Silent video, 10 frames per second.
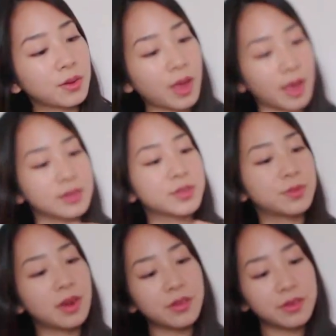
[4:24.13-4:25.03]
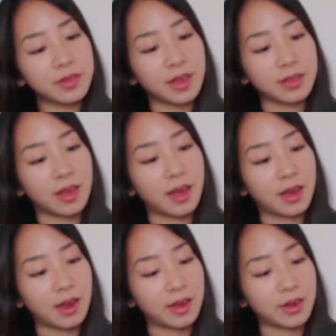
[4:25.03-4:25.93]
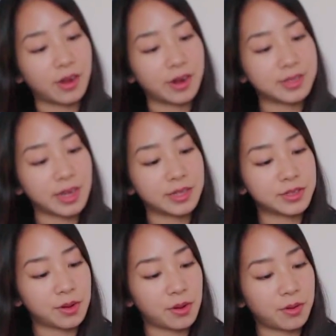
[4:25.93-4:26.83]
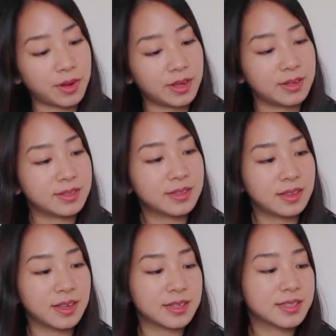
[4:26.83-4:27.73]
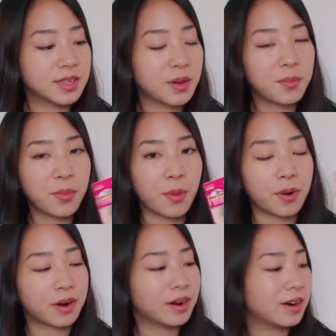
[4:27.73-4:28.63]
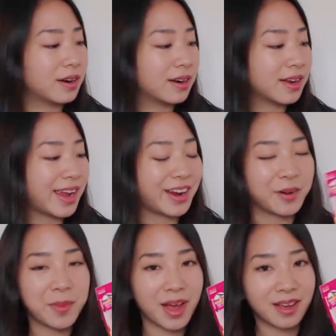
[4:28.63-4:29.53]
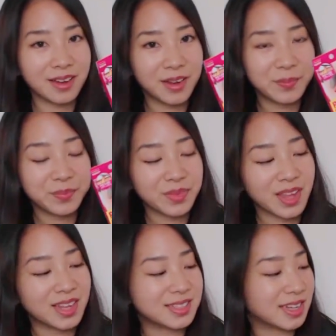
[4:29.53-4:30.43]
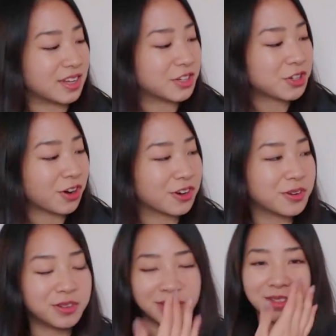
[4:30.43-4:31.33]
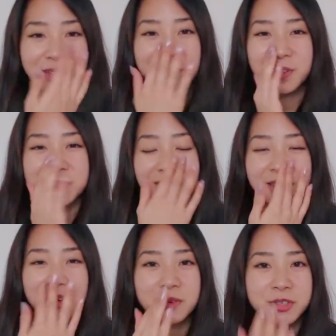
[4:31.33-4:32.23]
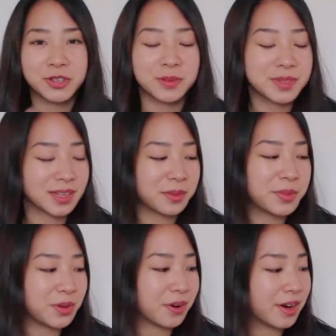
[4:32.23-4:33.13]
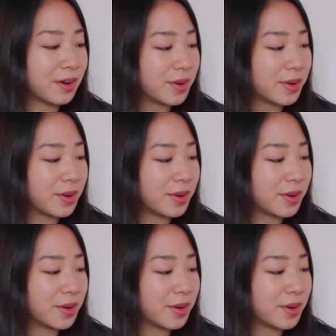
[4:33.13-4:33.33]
Okay, so another thing that I got at DAISO is this pore care pack. It's like a charcoal, you know, those like nose strips, like the Biore